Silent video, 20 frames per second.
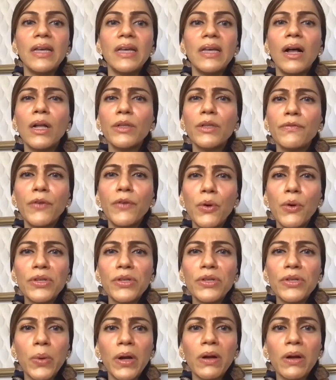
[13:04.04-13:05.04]

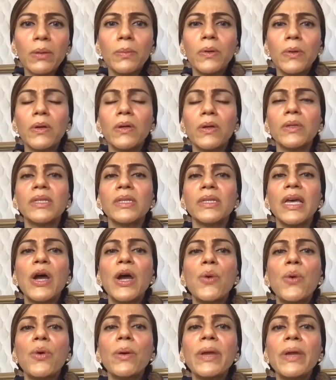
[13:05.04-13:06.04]
health-focused wearables,
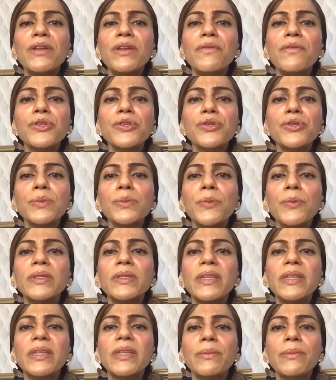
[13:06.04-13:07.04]
where individuals put
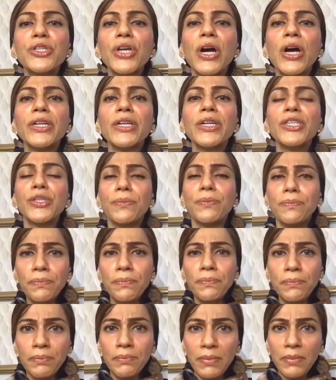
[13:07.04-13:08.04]
them in charge
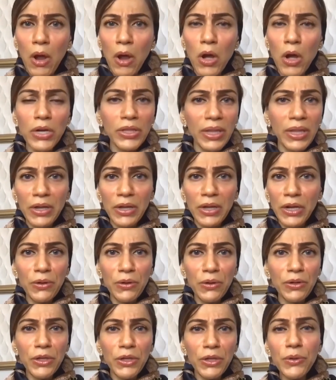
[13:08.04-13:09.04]

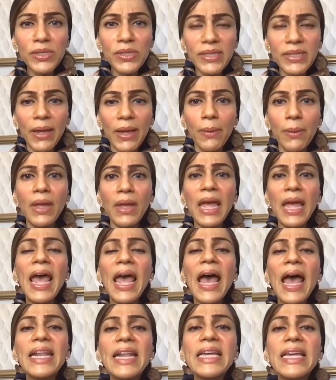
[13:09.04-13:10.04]
use them,
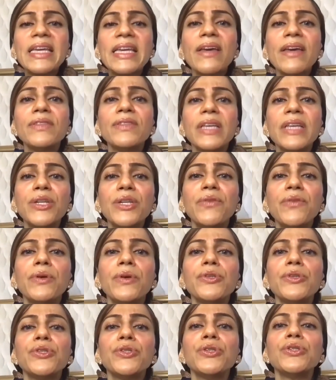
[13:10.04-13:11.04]
and it gives
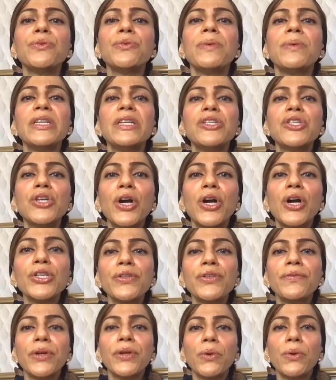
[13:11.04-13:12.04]
individuals to be in charge
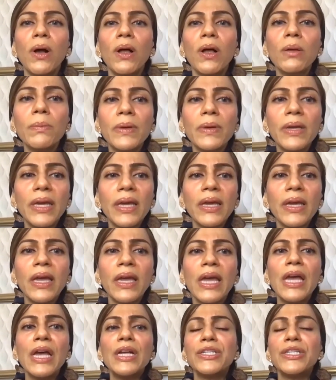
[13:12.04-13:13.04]
of their well-being,
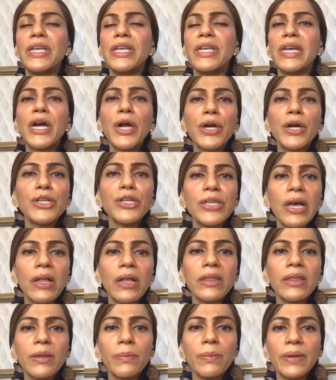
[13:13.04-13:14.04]
to encourage
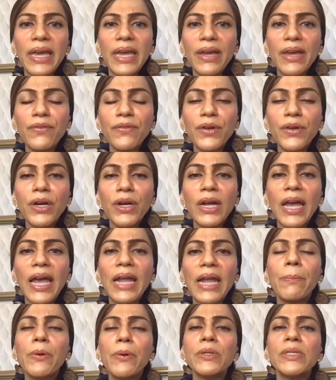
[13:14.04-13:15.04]
healthy behavior,
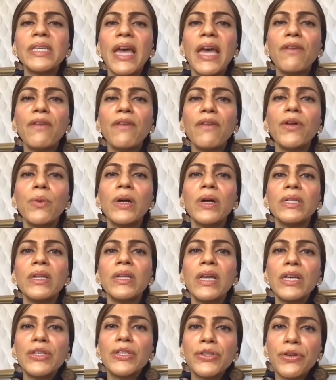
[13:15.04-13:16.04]
and puts everyone
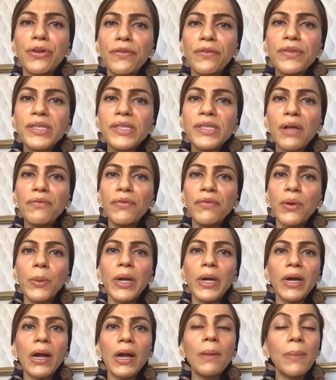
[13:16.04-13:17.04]
sort of
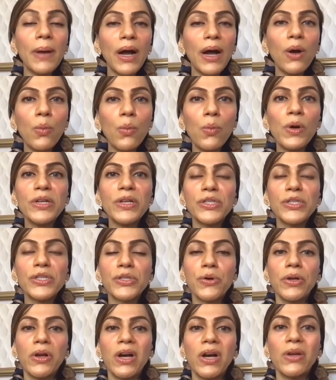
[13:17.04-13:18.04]
self-aware about what's
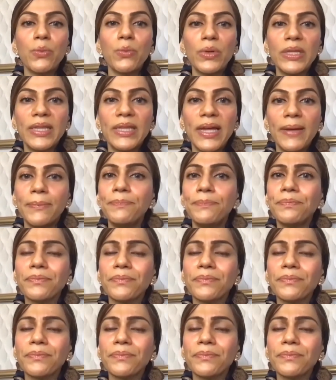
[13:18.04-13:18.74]
going on with them.